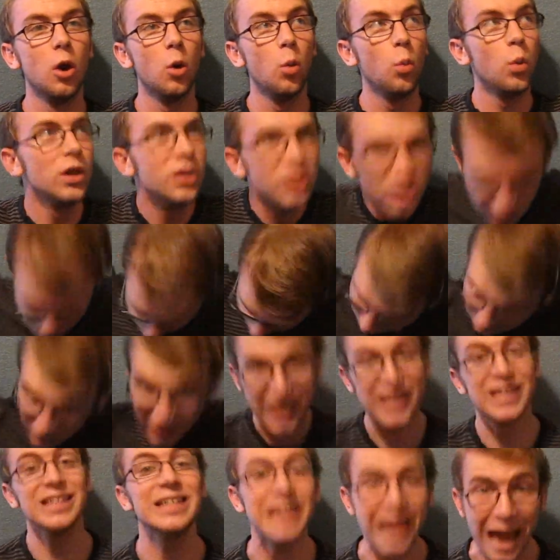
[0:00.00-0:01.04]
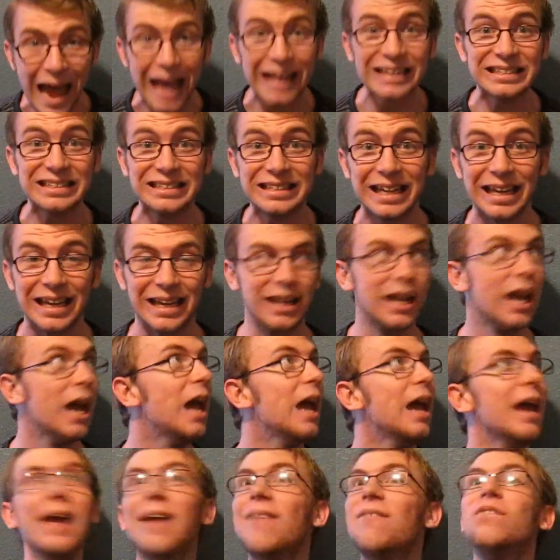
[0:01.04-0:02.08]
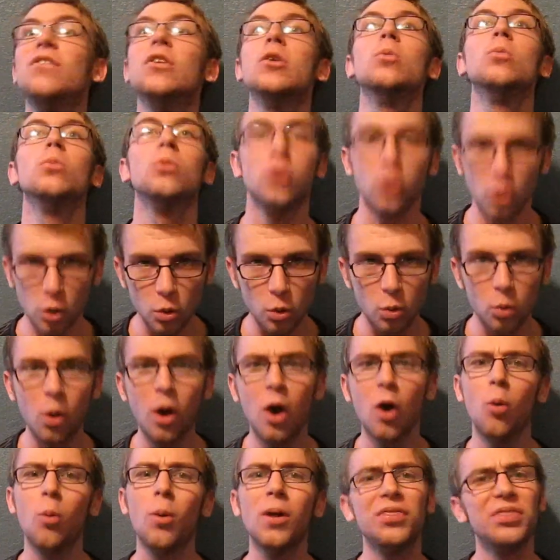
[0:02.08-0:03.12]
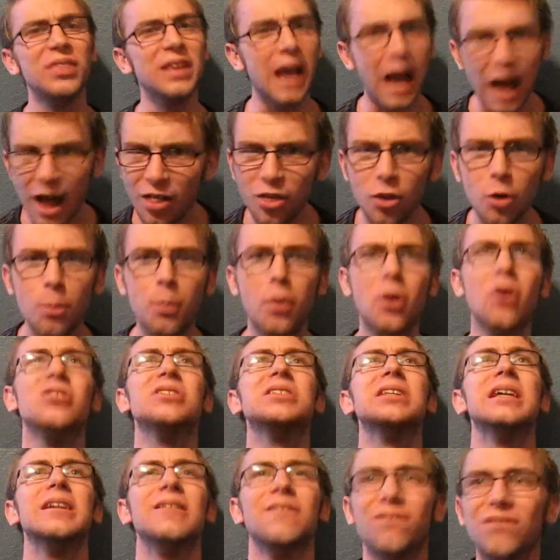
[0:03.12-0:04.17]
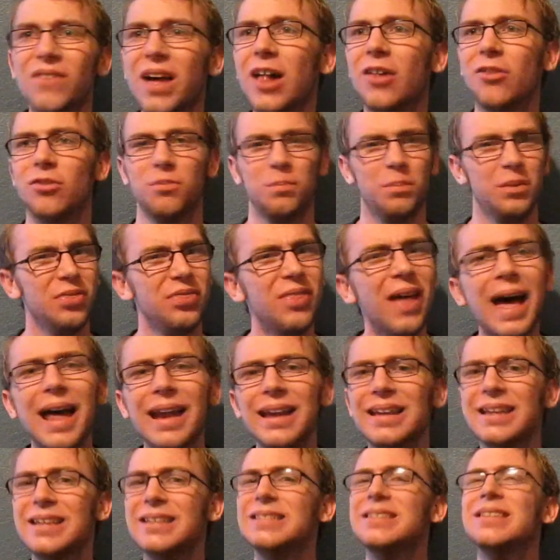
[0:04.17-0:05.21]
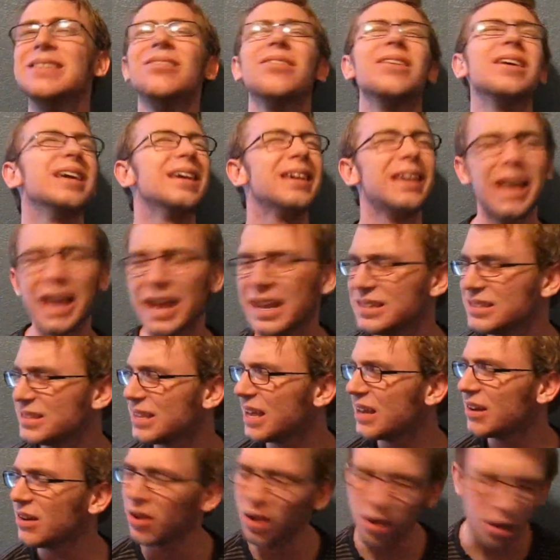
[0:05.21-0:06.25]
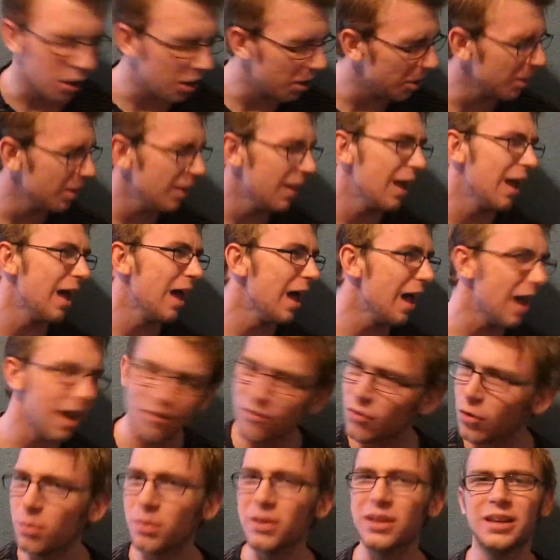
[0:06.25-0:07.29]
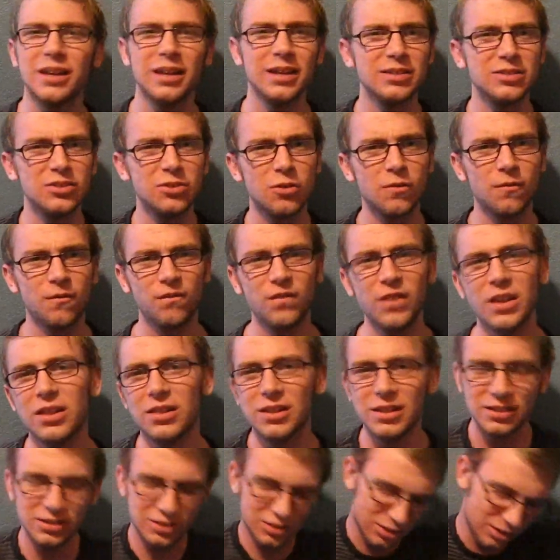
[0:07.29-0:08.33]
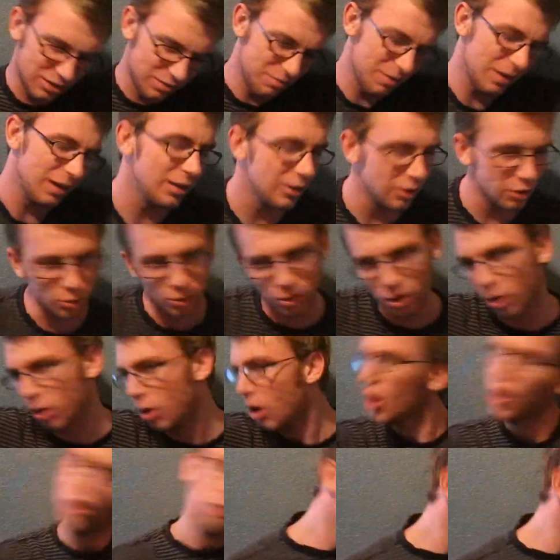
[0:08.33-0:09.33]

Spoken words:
Which is fantastic if you knew what the other person felt, but that isn't the case at all. Ever, because your feelings just make you go